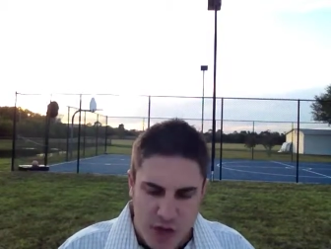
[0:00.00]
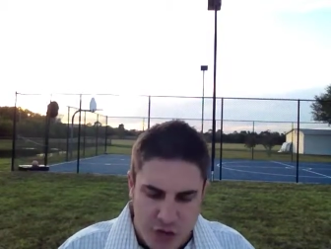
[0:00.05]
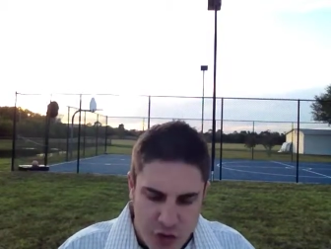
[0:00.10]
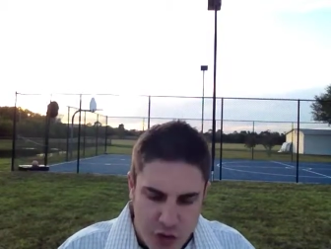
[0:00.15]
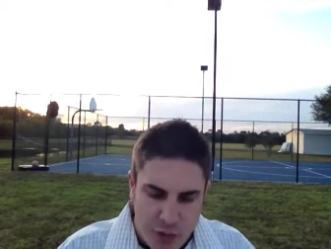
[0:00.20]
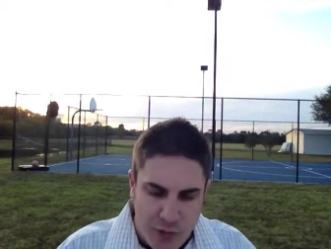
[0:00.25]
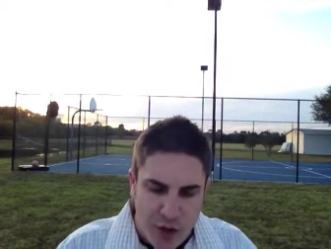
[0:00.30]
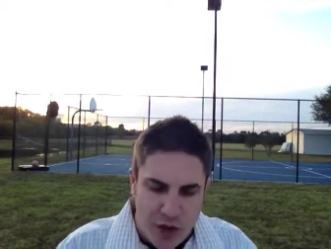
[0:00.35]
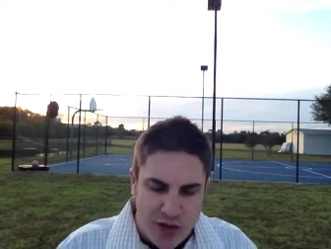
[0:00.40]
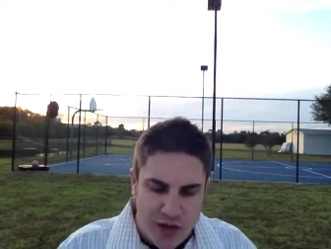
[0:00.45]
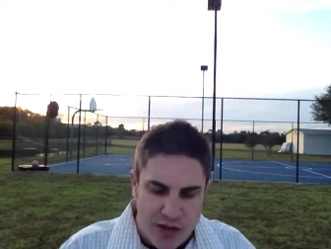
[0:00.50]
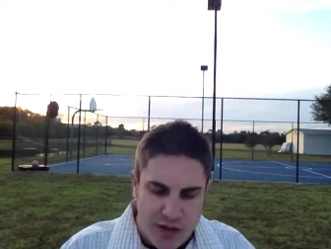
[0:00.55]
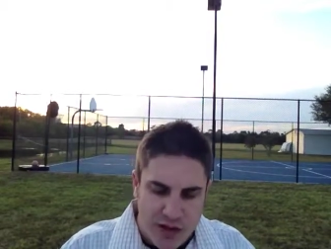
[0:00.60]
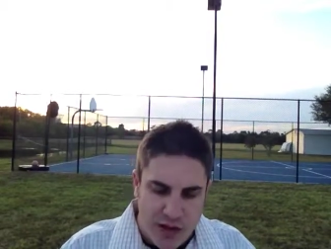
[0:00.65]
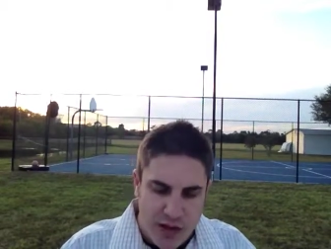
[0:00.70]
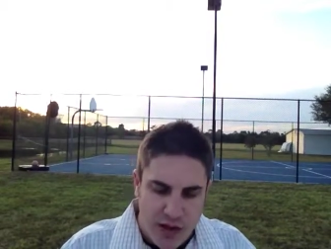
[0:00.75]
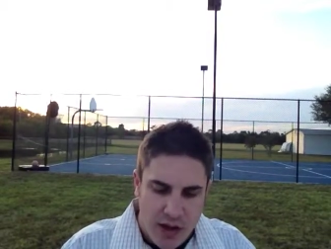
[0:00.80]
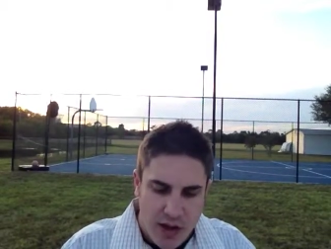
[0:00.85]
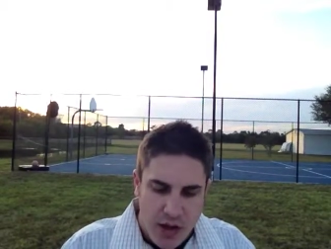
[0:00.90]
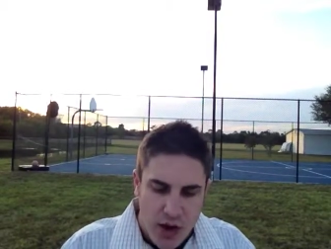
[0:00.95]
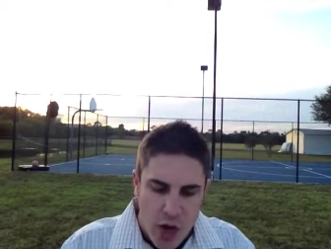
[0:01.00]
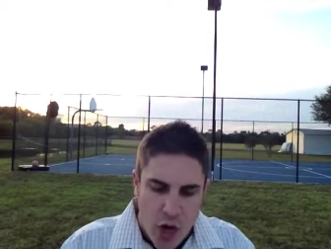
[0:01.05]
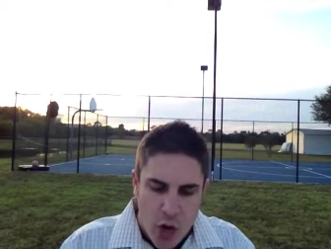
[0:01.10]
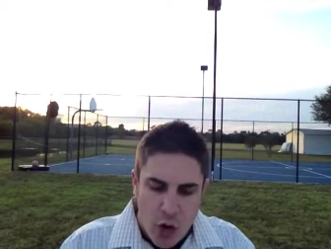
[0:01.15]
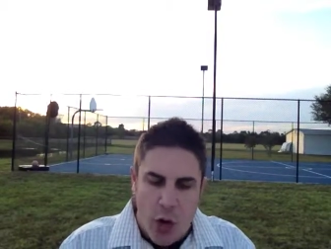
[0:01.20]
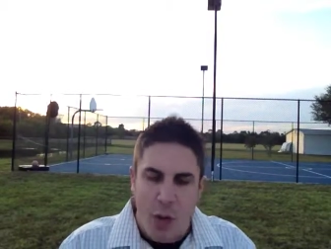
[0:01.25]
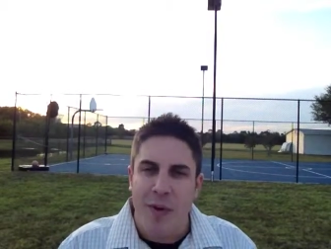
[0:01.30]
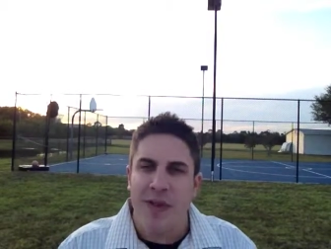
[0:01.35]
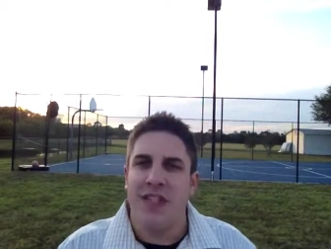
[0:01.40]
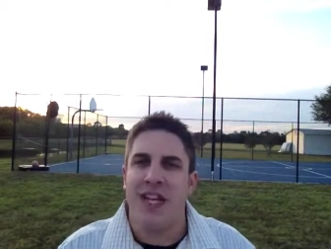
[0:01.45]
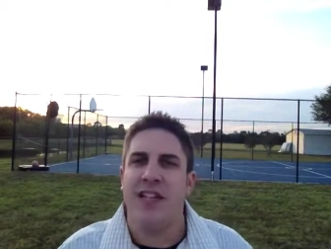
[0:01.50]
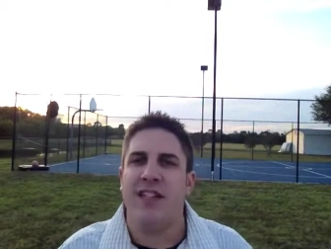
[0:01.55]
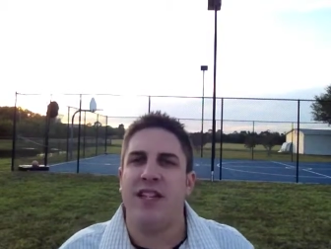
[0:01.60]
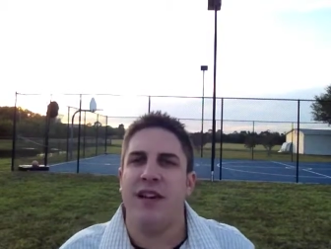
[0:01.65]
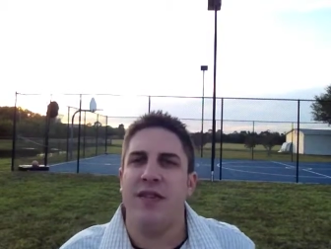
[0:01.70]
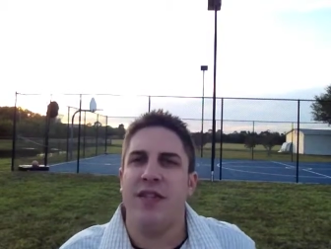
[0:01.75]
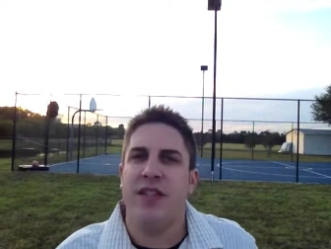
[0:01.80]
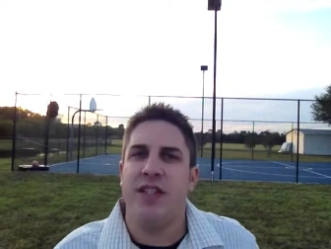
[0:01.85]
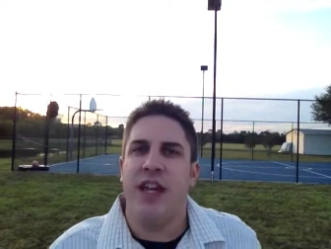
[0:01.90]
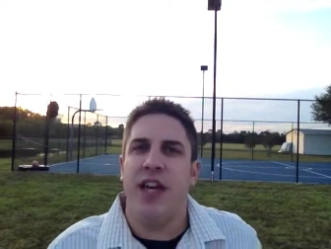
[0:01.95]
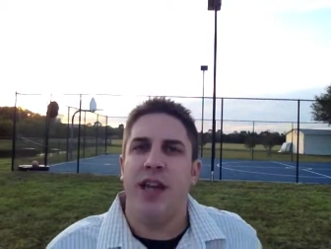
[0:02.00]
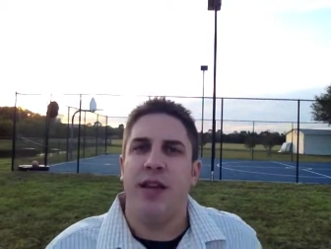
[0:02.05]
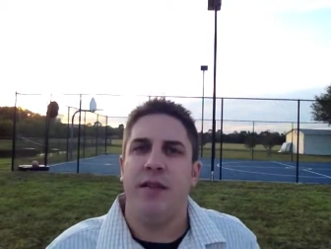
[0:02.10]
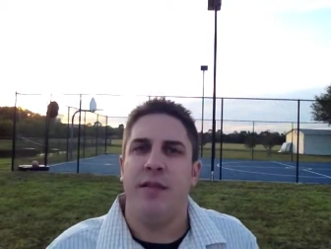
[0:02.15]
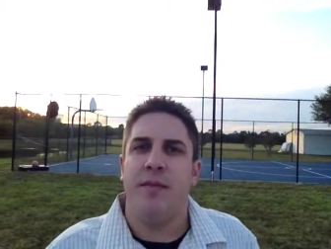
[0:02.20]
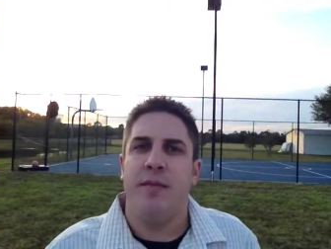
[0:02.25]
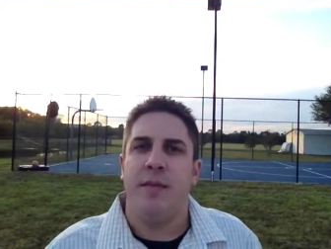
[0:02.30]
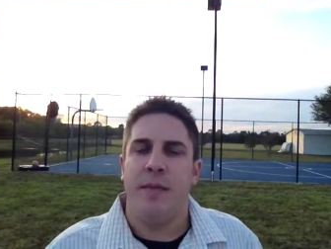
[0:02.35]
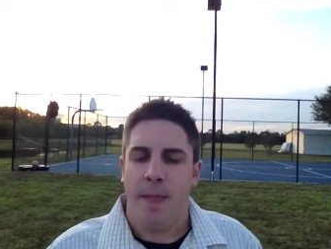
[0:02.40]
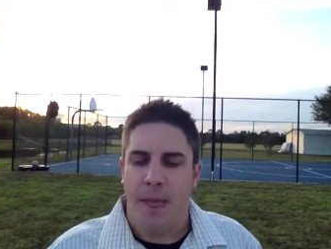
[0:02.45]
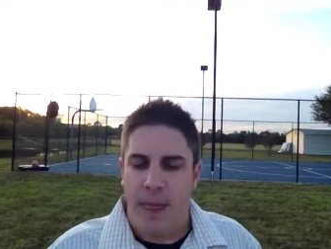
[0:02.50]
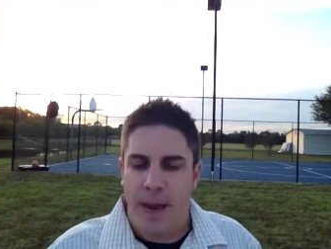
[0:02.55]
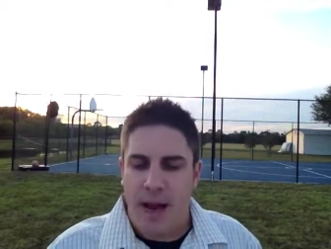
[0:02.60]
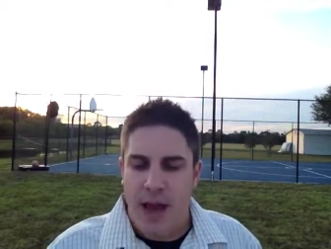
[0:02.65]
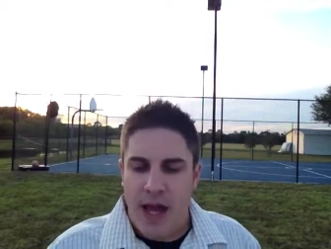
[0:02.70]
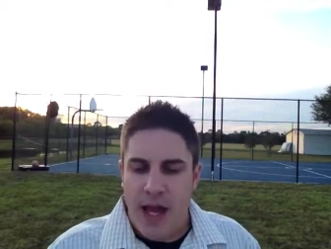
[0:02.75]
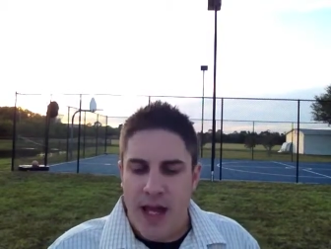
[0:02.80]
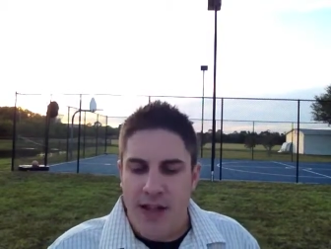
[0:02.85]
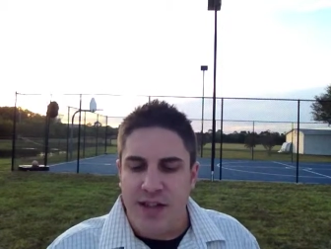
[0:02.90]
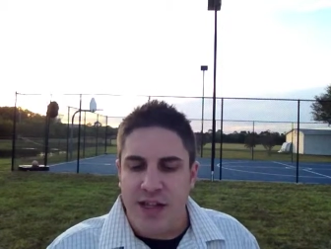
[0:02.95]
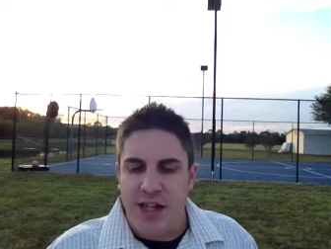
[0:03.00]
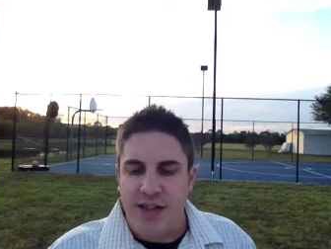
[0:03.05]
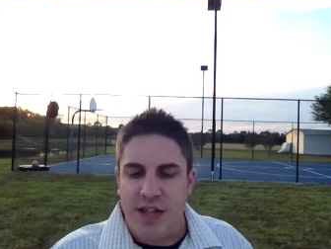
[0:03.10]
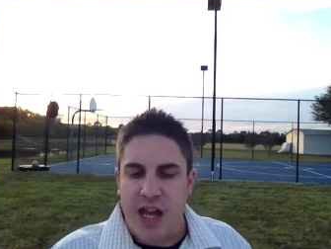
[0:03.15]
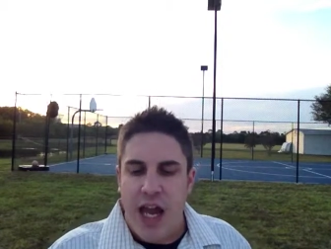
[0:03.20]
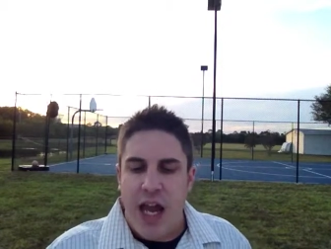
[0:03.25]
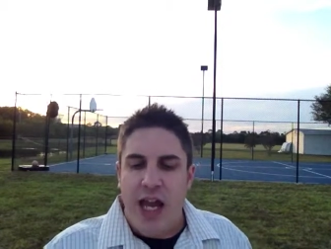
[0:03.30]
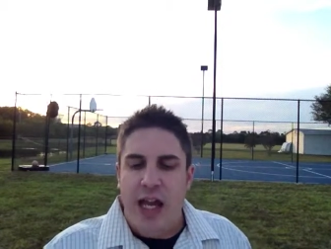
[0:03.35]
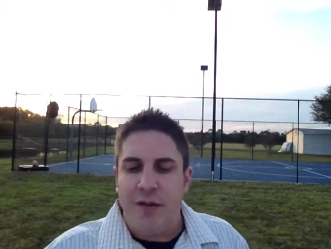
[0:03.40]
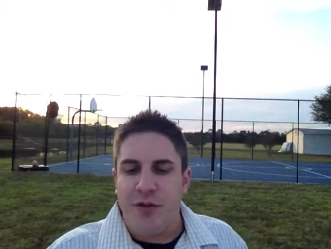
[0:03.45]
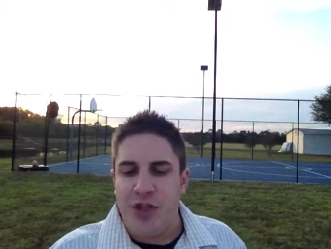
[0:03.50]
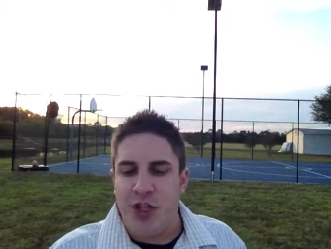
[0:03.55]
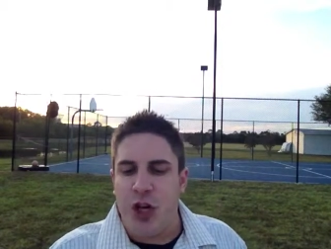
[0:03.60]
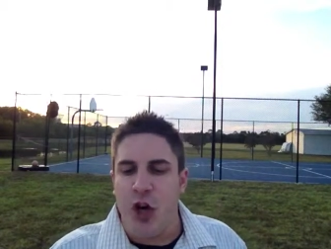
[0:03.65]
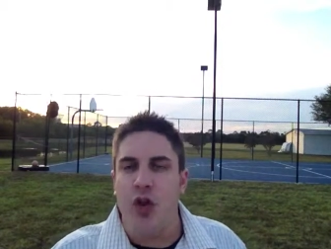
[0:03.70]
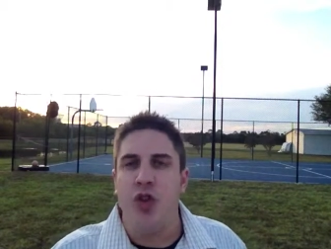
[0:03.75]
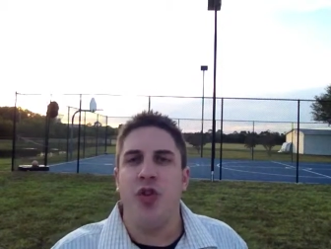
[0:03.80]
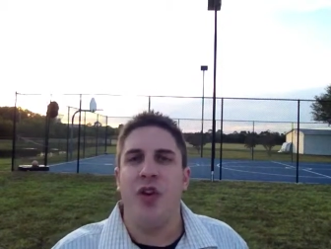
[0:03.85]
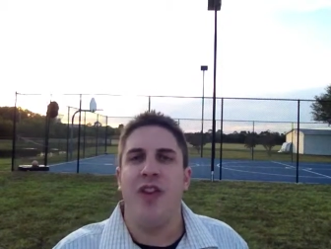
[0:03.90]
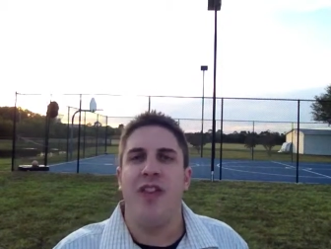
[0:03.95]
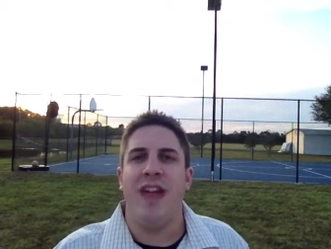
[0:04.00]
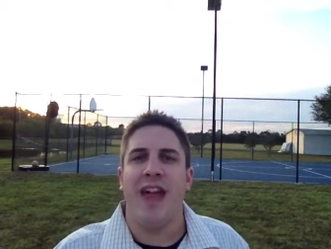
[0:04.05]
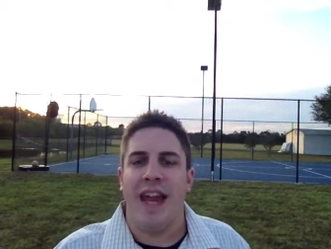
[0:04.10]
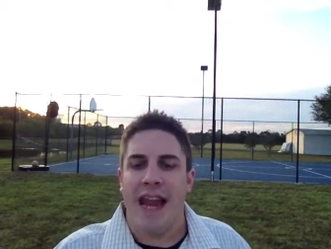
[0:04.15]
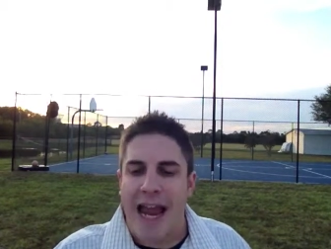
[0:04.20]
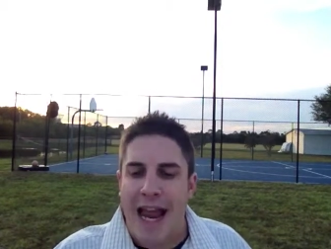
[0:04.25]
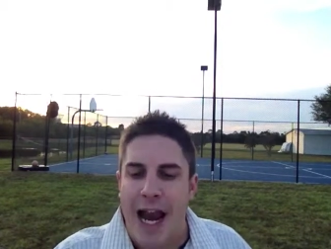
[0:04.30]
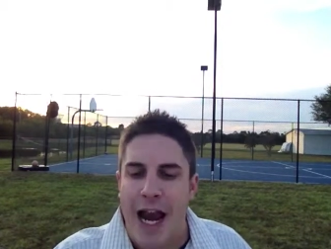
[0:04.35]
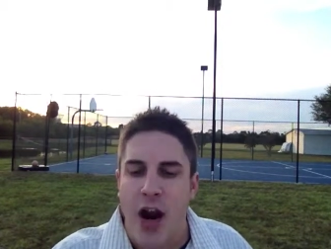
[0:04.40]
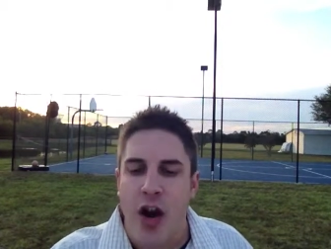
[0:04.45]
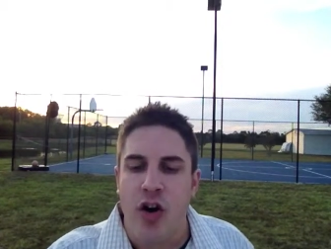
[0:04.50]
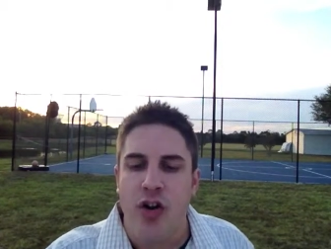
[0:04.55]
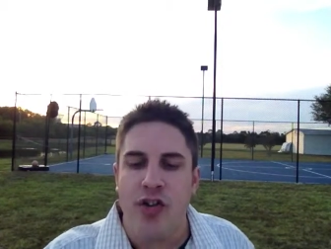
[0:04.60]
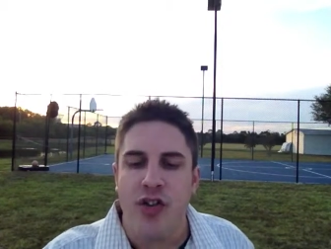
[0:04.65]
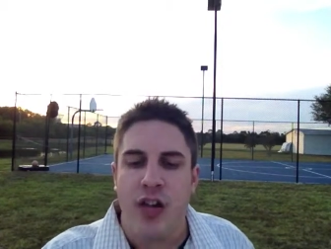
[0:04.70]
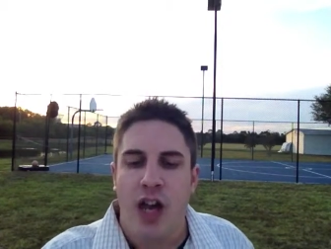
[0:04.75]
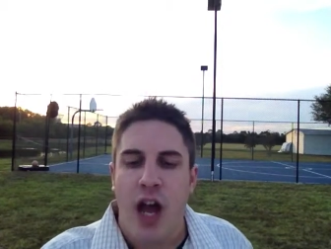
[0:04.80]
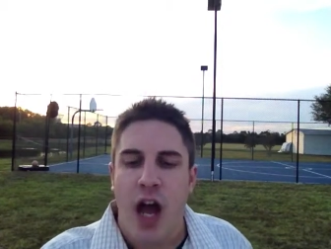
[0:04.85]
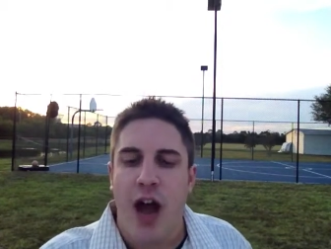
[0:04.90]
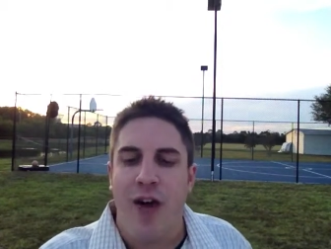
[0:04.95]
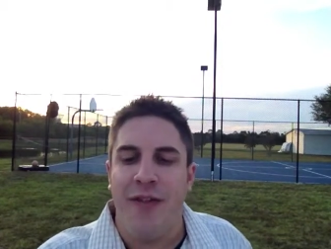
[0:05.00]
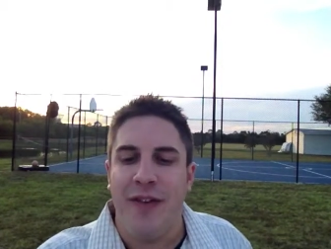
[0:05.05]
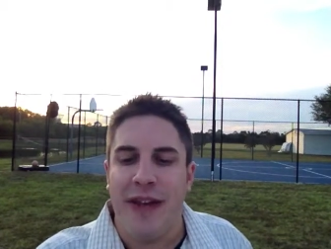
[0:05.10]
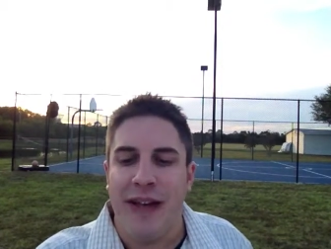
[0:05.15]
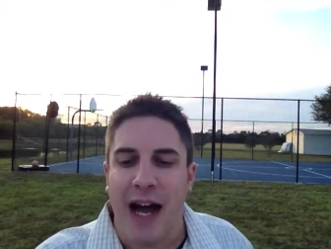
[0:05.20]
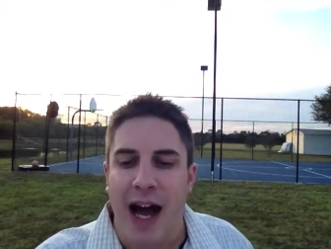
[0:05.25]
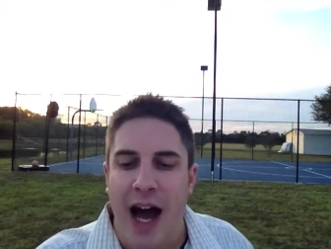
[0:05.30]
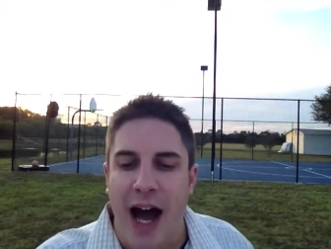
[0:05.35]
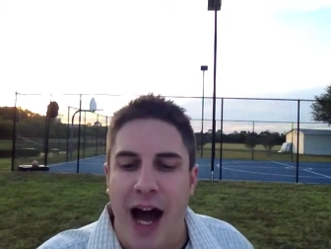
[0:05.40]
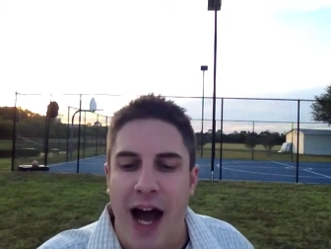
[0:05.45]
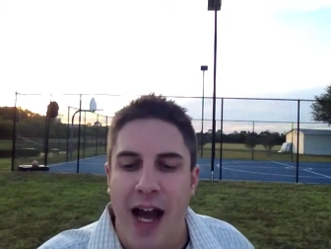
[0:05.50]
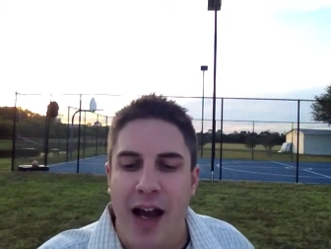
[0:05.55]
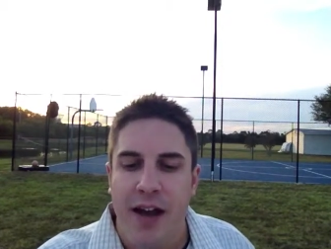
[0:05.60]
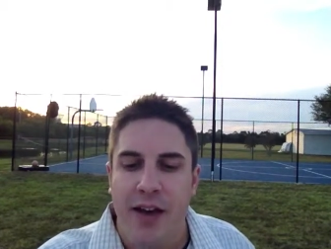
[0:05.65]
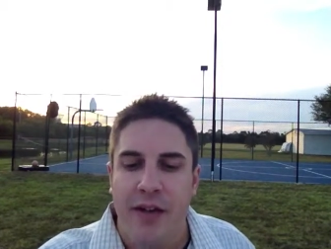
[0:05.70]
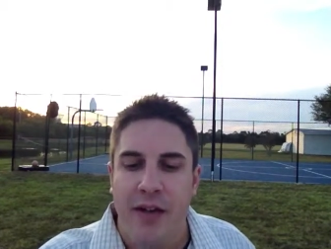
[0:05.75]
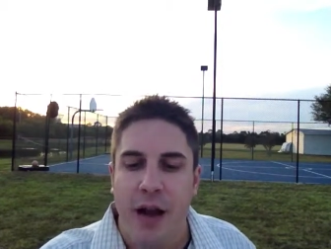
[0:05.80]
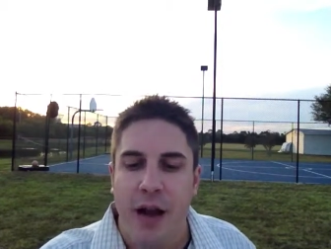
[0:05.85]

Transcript: Two verses. Romans 8 17. It says, And if children, then heirs of God